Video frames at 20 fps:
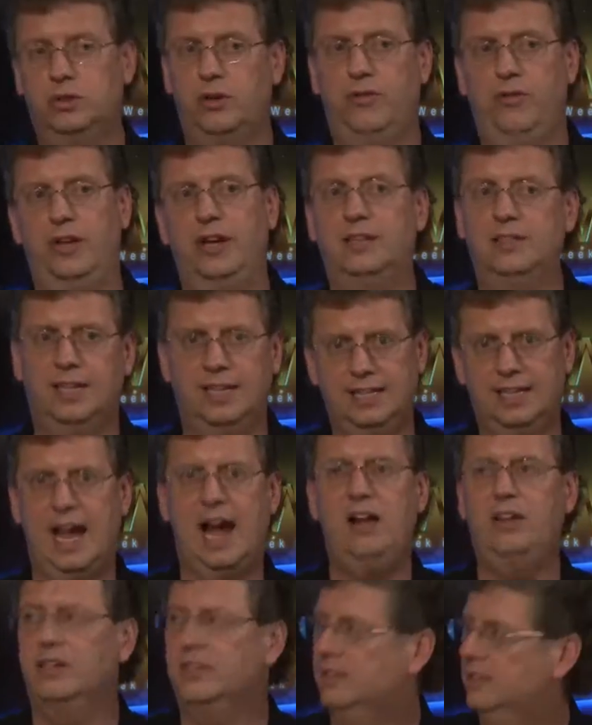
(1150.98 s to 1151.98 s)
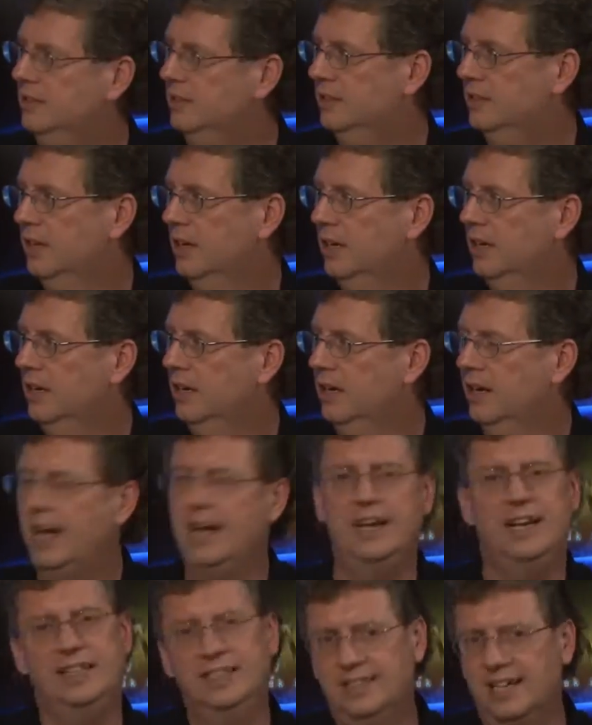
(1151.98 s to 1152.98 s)
are things like galaxies. Mm-hmm.
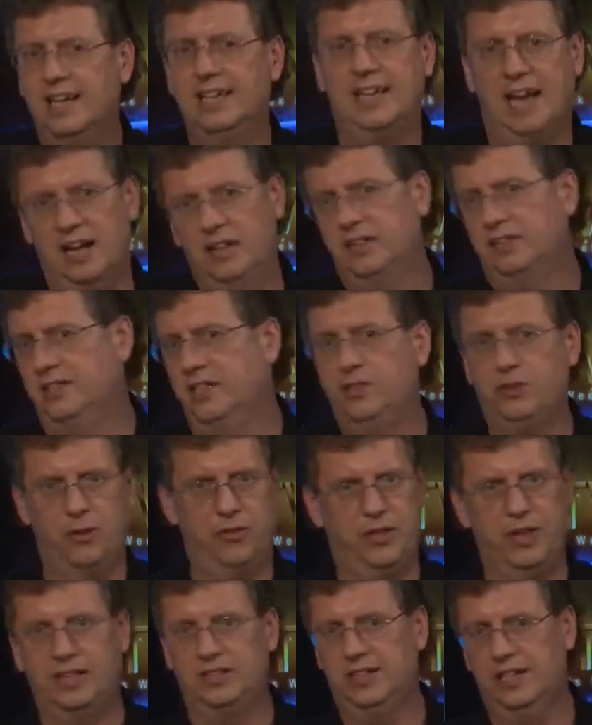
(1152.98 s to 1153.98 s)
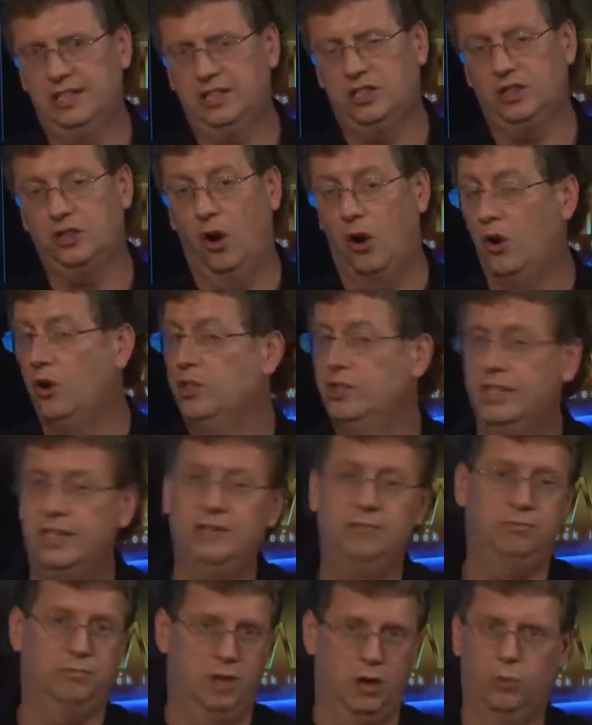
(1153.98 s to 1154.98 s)
And inside galaxies are things like stars,
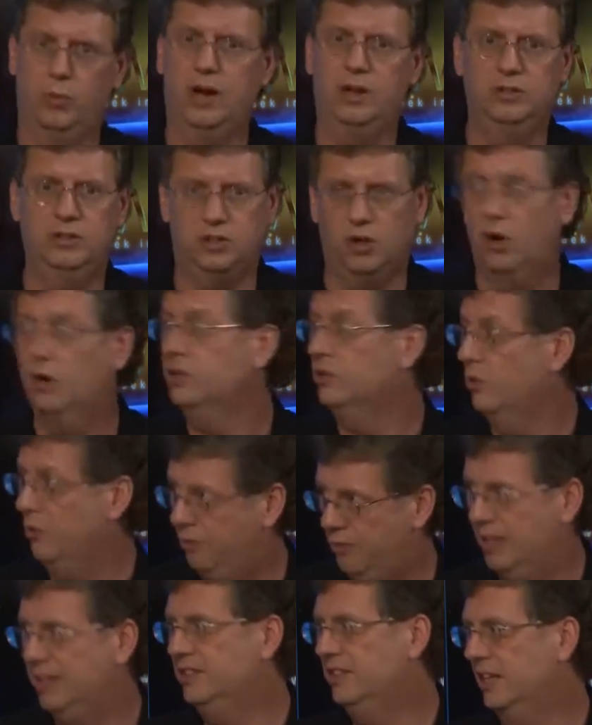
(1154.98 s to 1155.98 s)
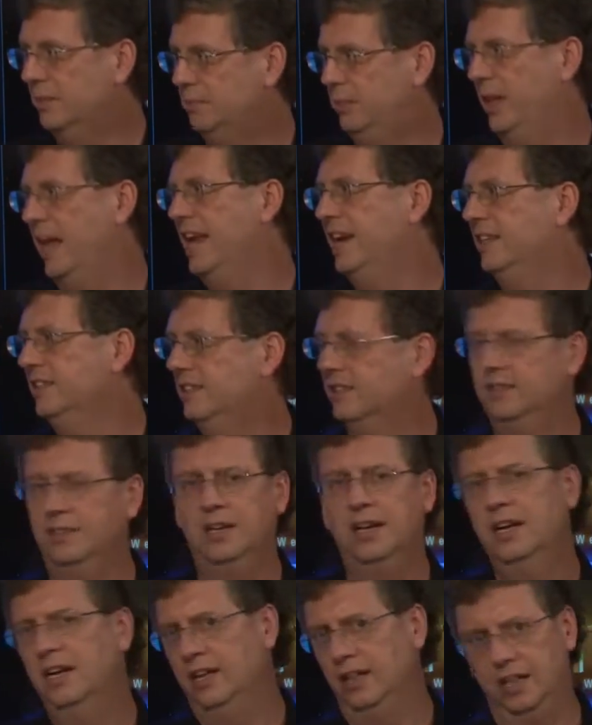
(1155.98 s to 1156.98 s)
and around stars are things like planets, and
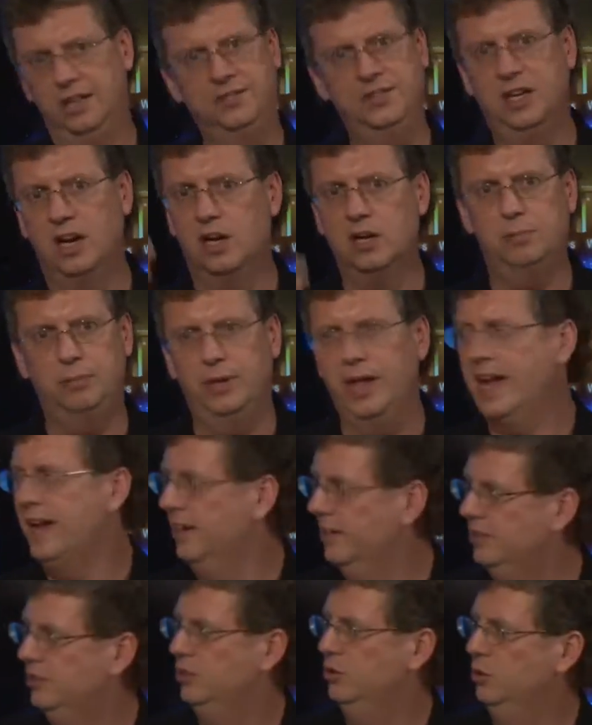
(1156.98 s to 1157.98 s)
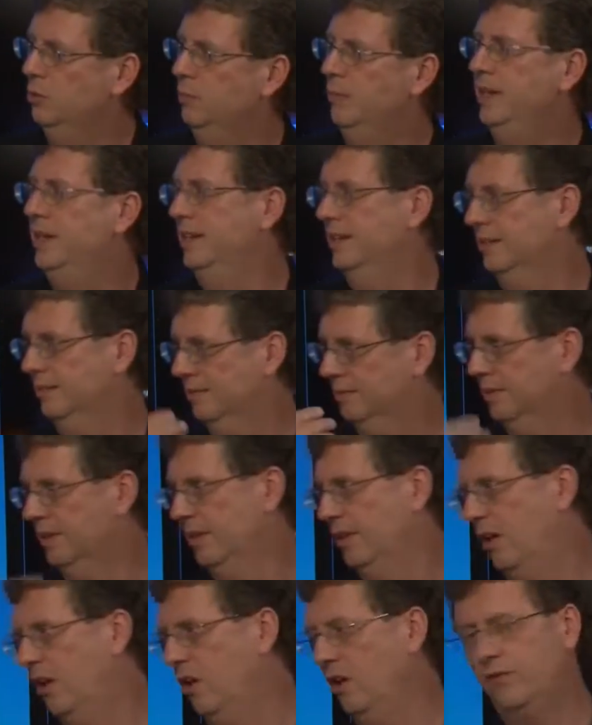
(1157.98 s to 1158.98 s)
living on a planet is you, me, and
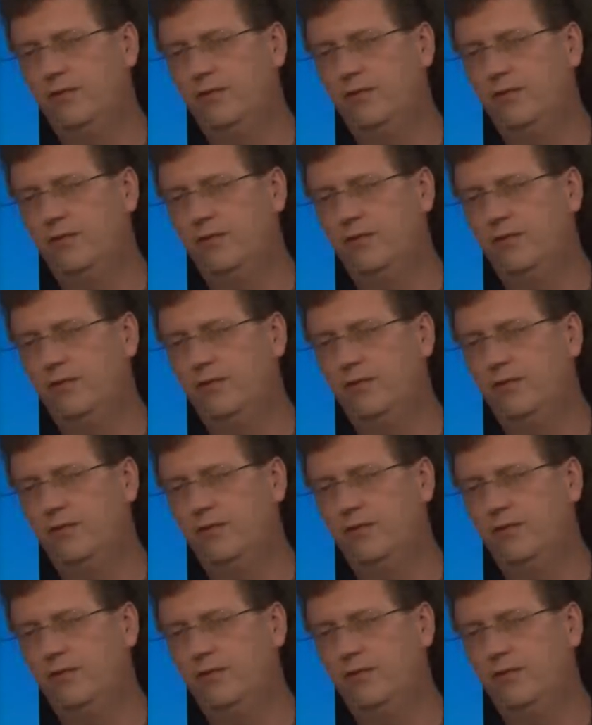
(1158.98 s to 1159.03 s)
all go.